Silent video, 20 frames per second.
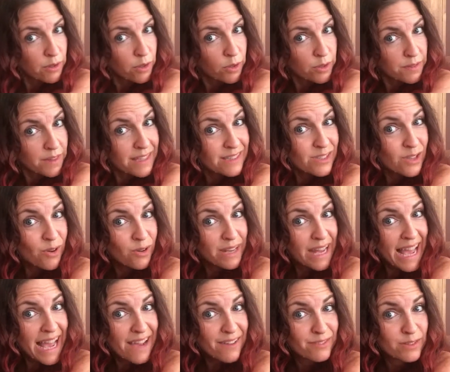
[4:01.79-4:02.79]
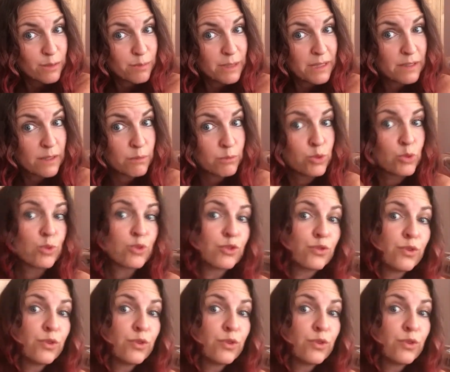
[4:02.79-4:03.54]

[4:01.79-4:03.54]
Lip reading: Look, there's gonna have to be some rules.